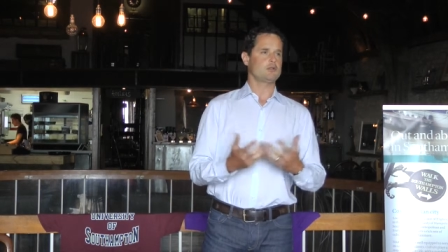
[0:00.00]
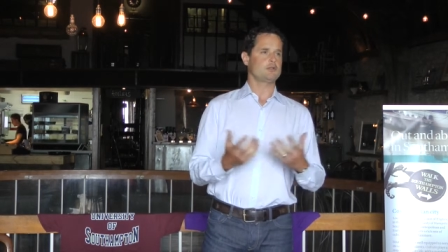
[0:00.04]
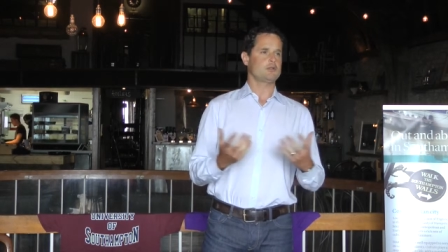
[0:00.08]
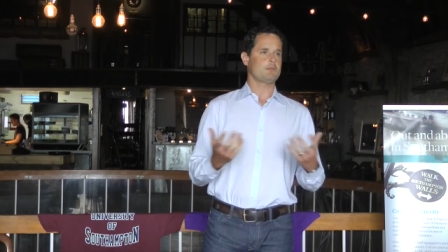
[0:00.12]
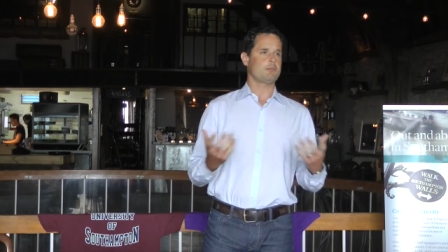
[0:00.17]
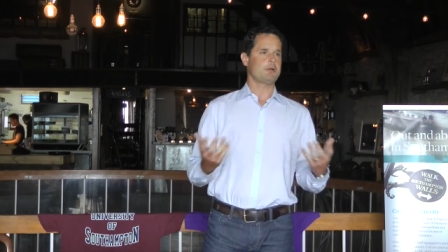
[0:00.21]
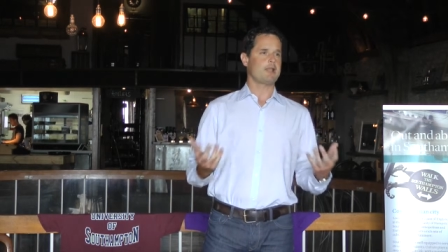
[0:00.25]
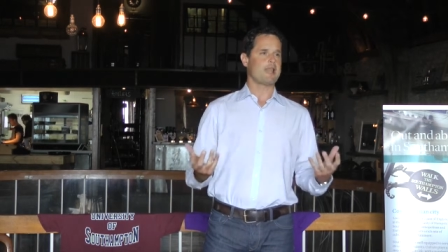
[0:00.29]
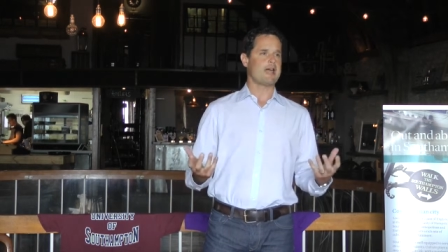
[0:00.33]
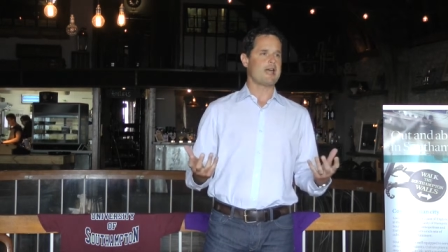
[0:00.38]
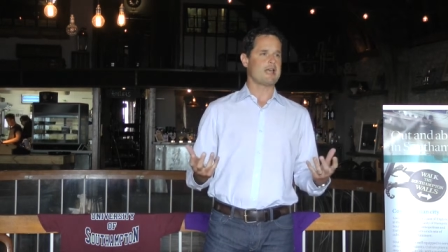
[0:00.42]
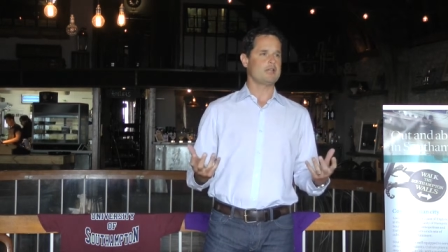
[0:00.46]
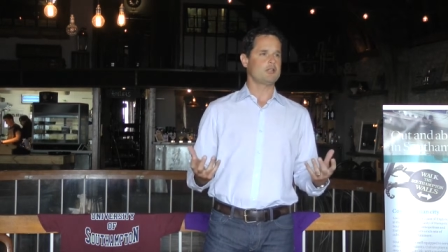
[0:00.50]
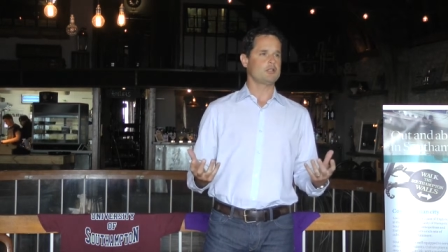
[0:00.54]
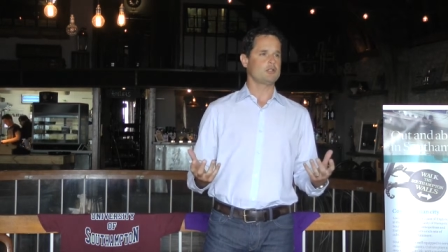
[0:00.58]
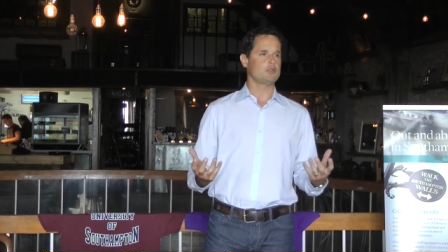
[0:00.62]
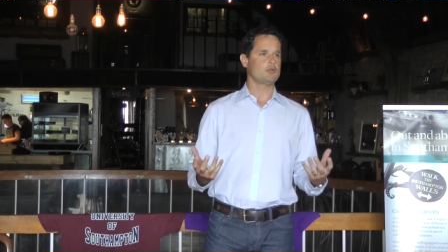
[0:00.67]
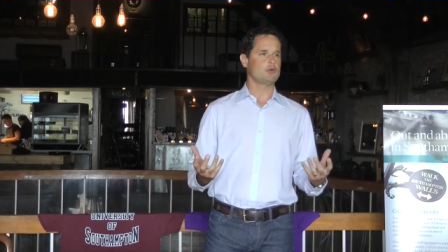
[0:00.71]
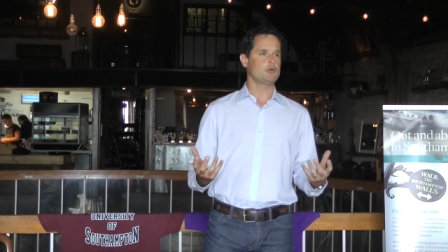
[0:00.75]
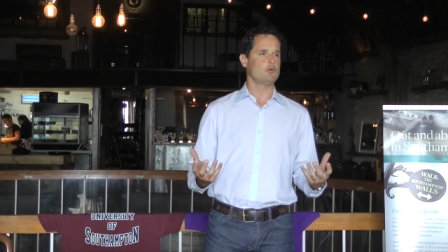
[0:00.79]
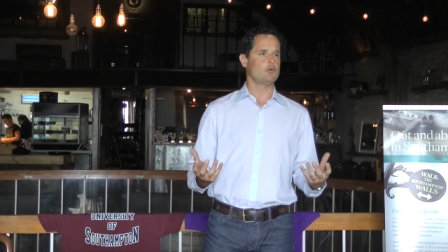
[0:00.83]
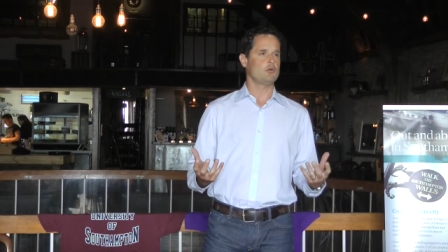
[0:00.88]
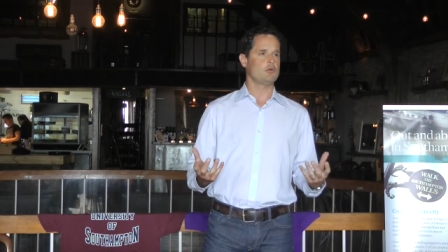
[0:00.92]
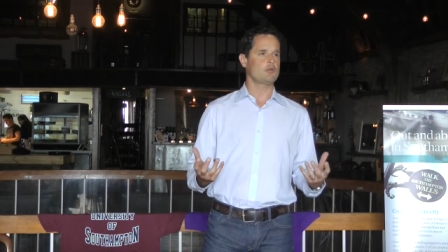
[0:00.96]
to the planet
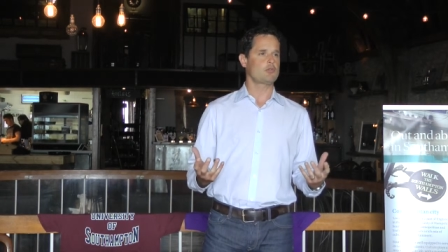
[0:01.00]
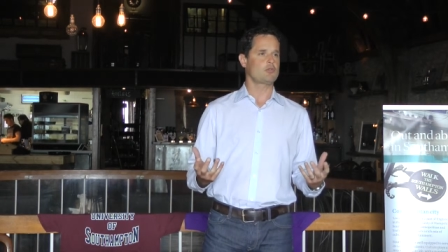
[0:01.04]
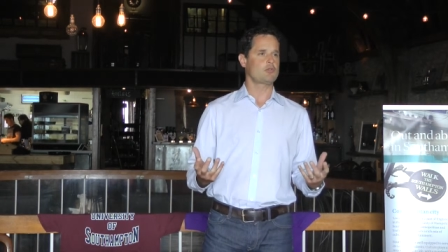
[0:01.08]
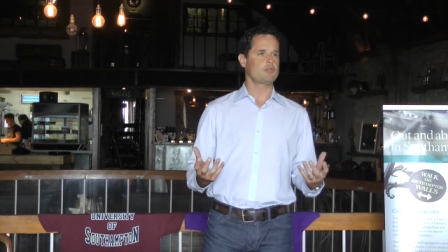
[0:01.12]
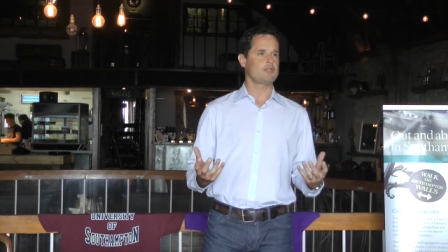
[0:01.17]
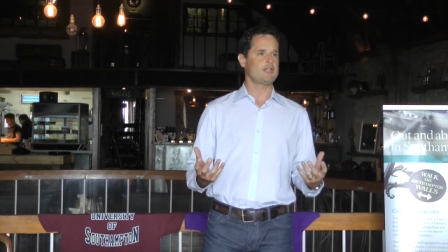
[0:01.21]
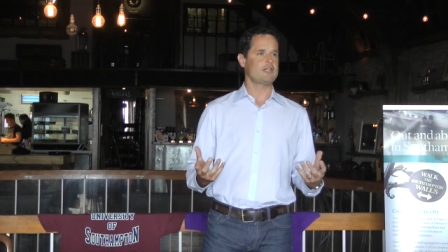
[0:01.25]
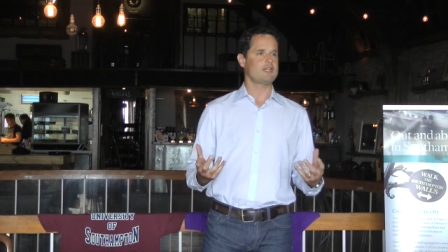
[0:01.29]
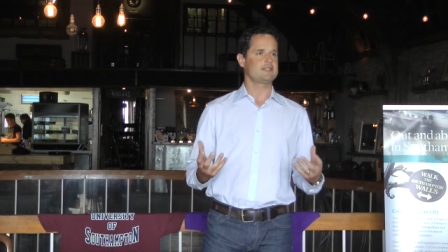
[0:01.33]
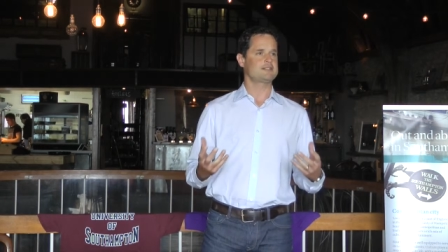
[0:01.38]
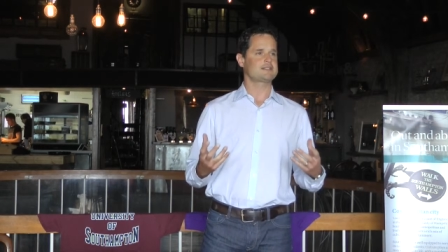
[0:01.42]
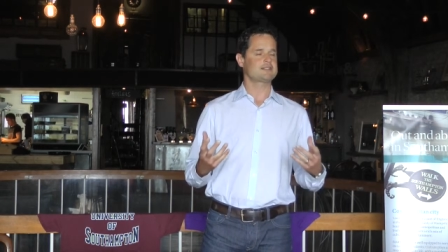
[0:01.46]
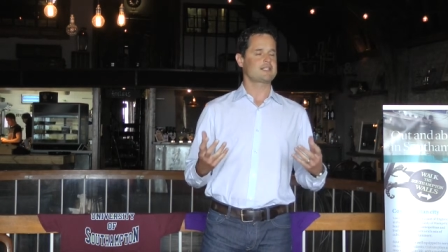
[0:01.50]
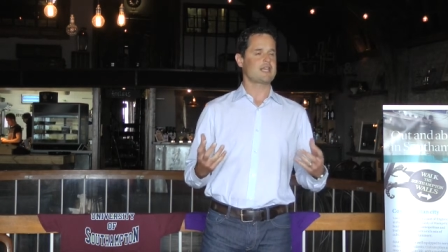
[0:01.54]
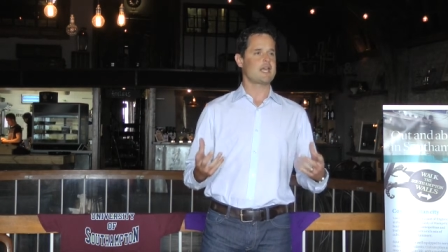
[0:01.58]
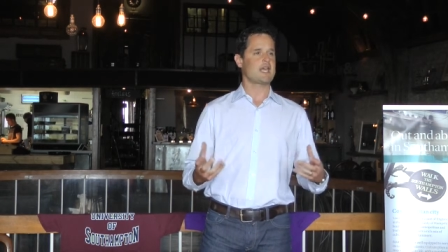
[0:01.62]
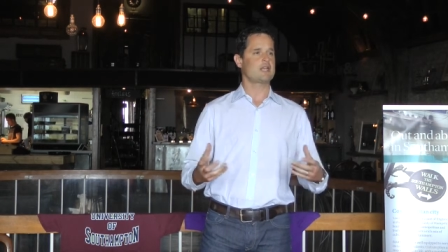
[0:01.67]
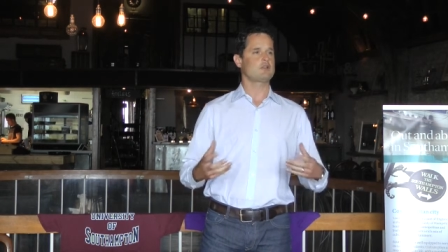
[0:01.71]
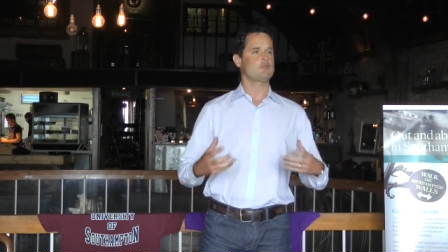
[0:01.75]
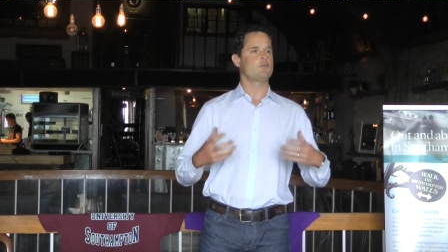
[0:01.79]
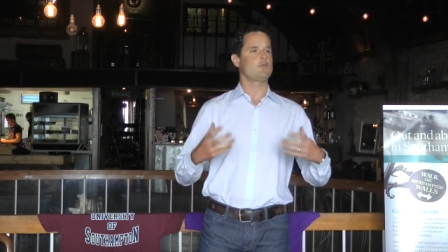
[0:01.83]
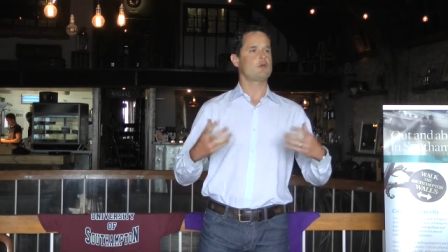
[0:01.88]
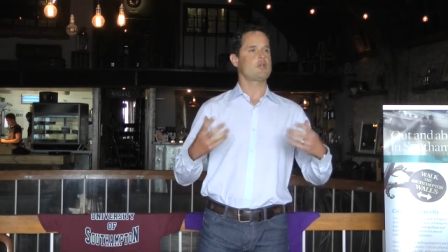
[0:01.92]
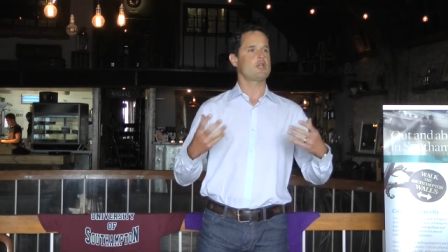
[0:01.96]
Earth is
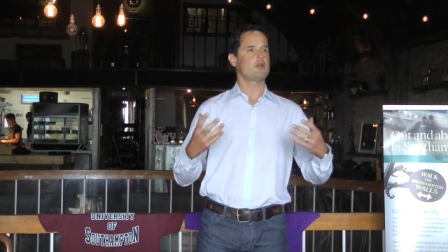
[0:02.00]
kind of,